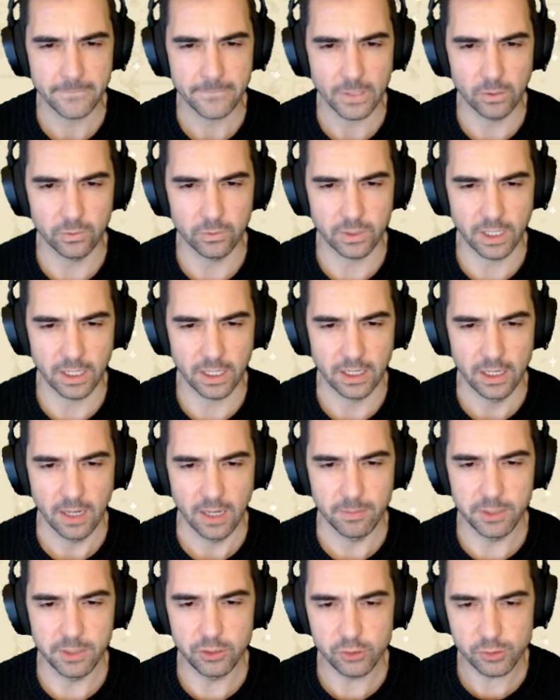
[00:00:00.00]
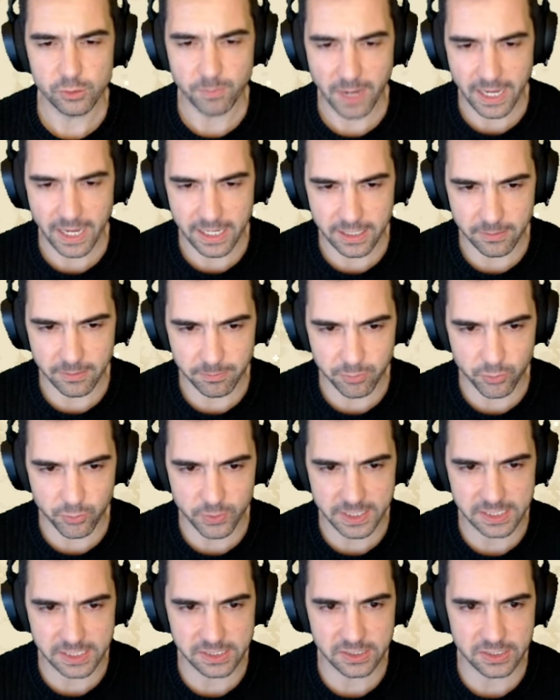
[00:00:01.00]
Okay. I'm gonna use my
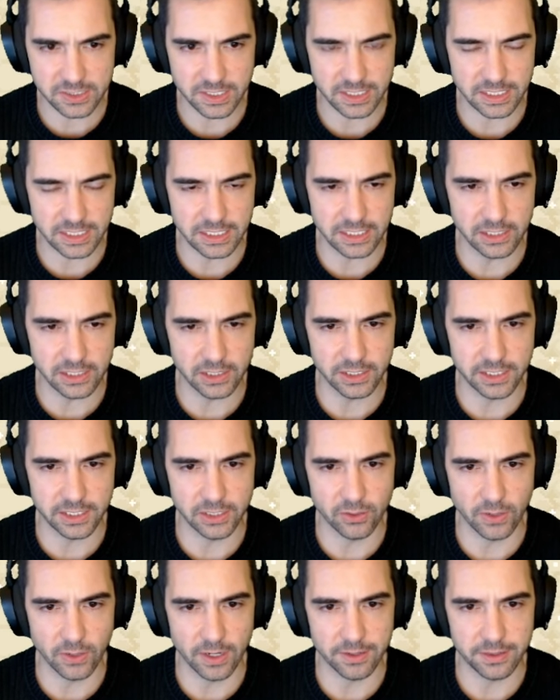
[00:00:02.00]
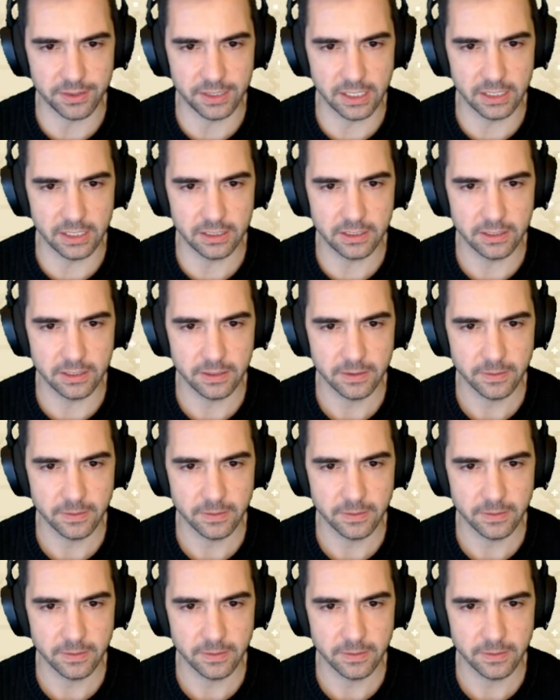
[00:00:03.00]
priest to heal here, I think.